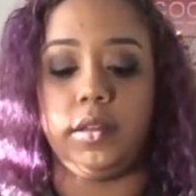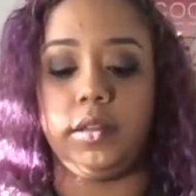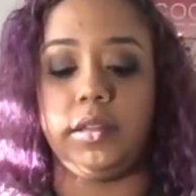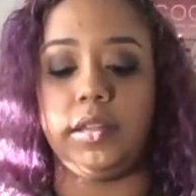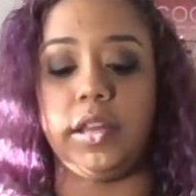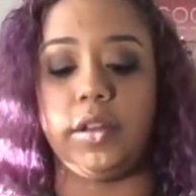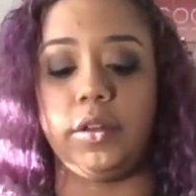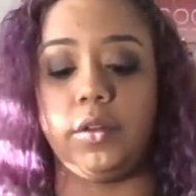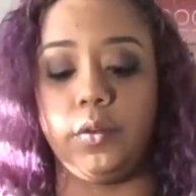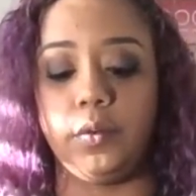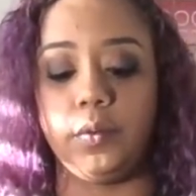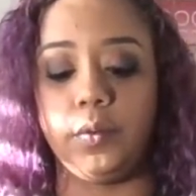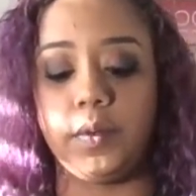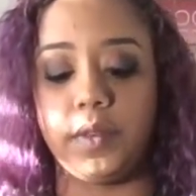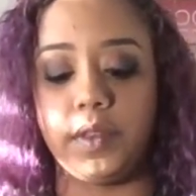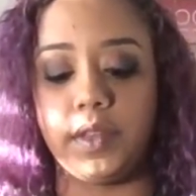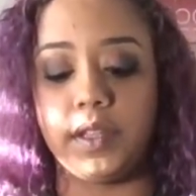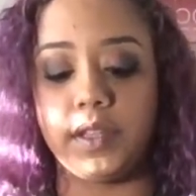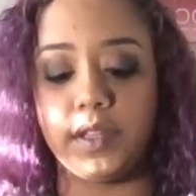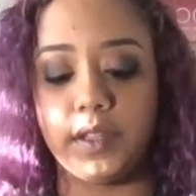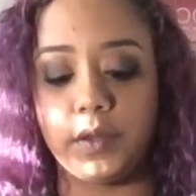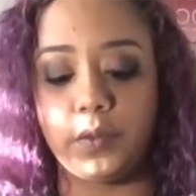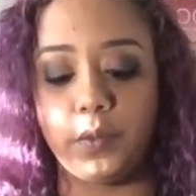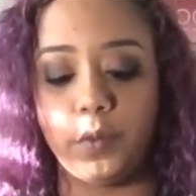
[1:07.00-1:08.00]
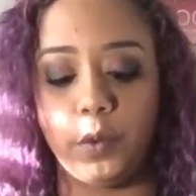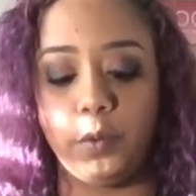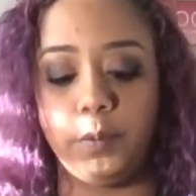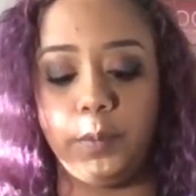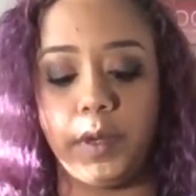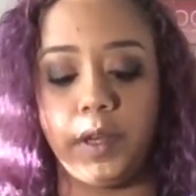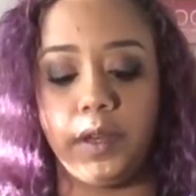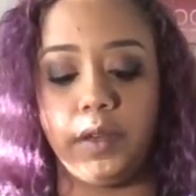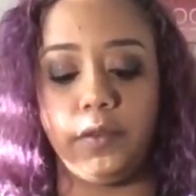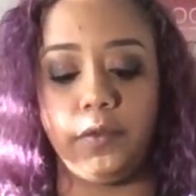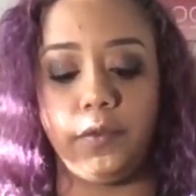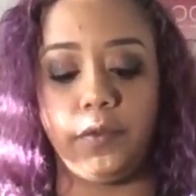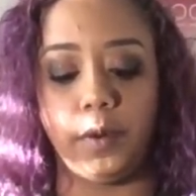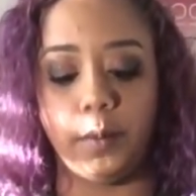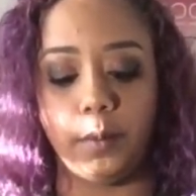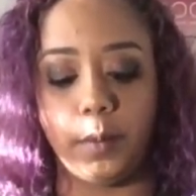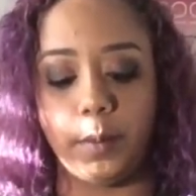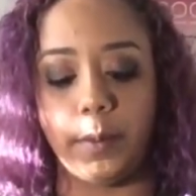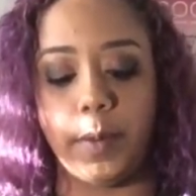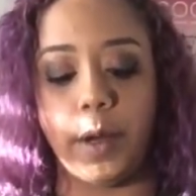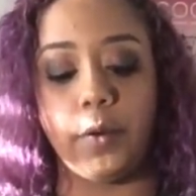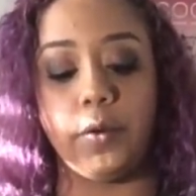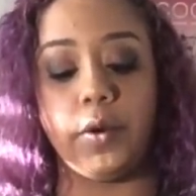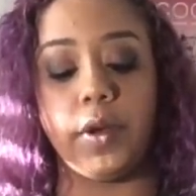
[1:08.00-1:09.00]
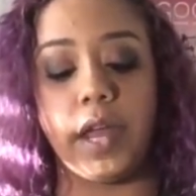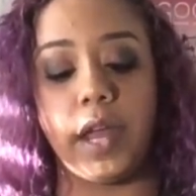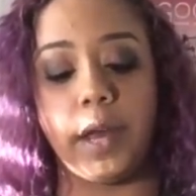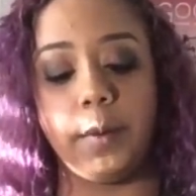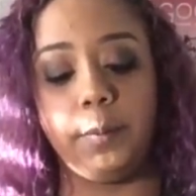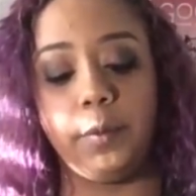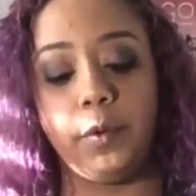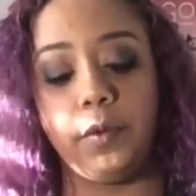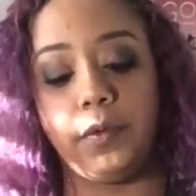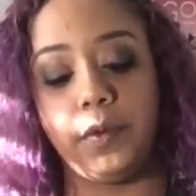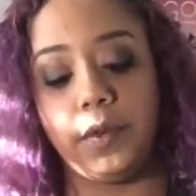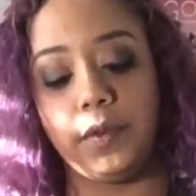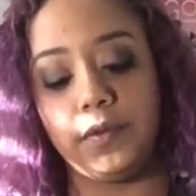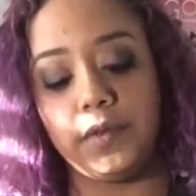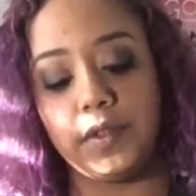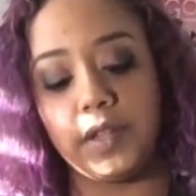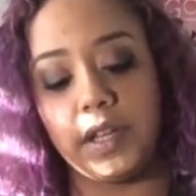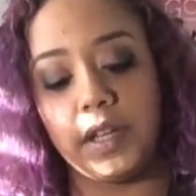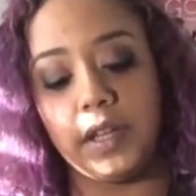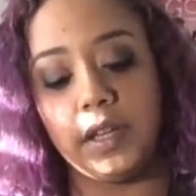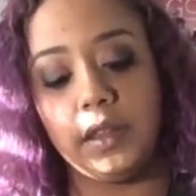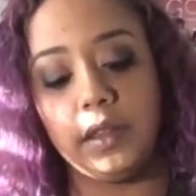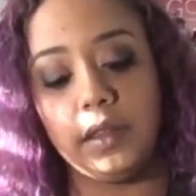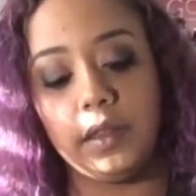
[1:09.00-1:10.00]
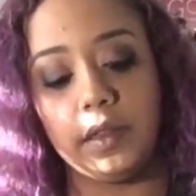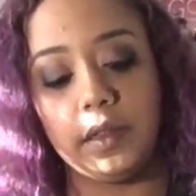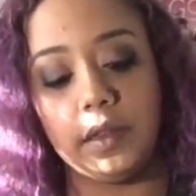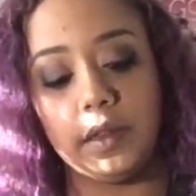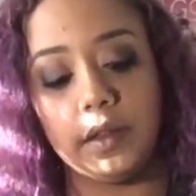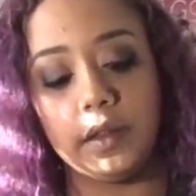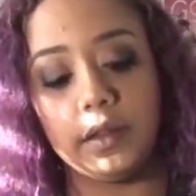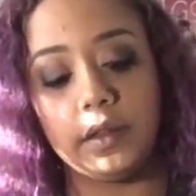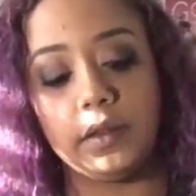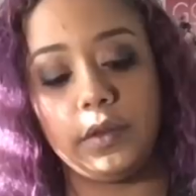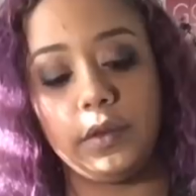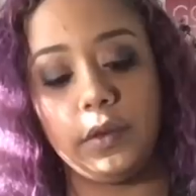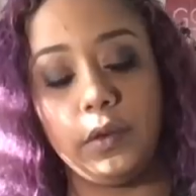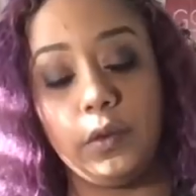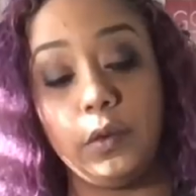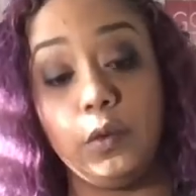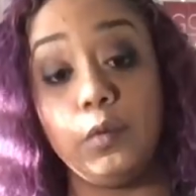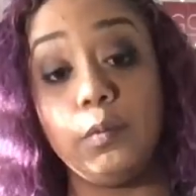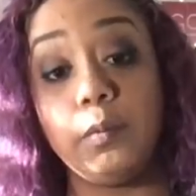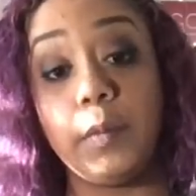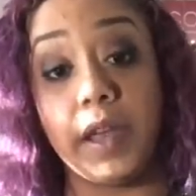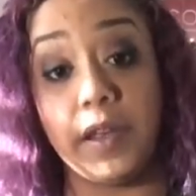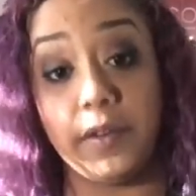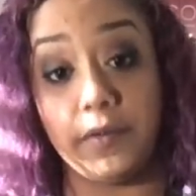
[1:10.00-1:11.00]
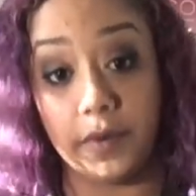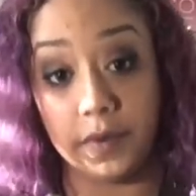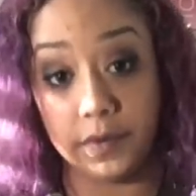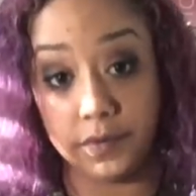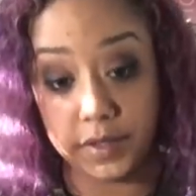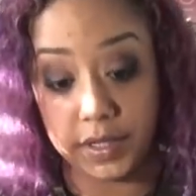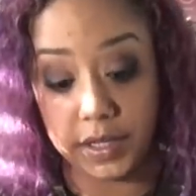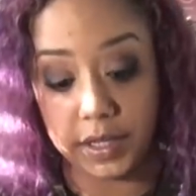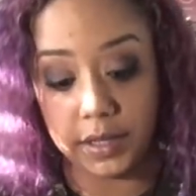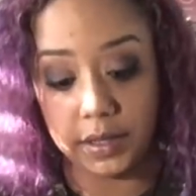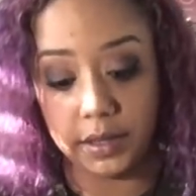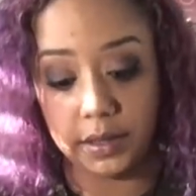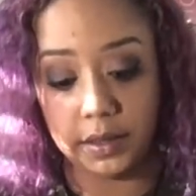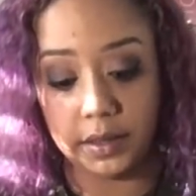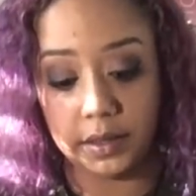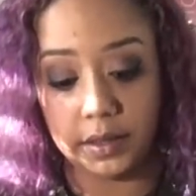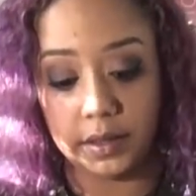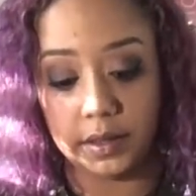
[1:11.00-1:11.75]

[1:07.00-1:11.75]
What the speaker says: Now, this will be from about April 15th to May 15th.